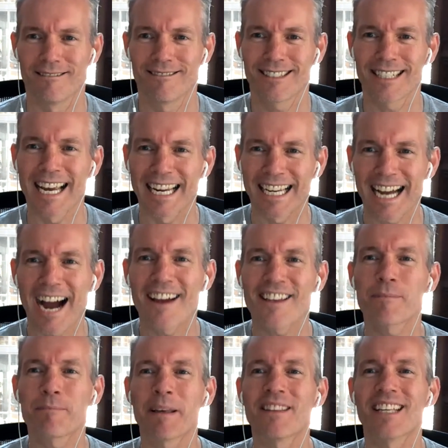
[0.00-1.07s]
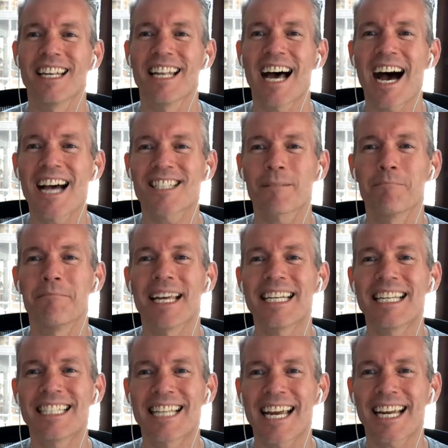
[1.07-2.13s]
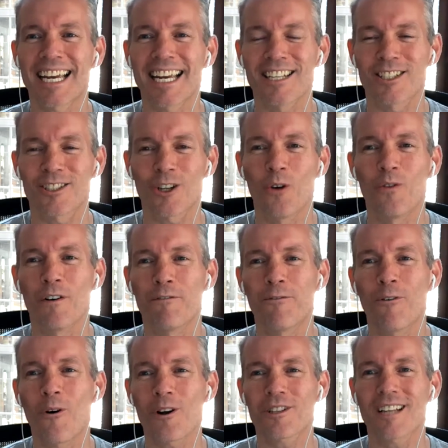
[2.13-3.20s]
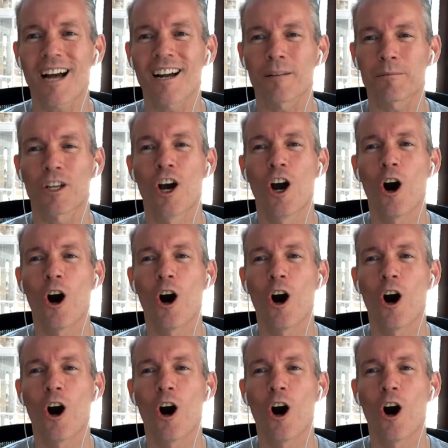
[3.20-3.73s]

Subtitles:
Like, I spent the last many decades, over 4 startups,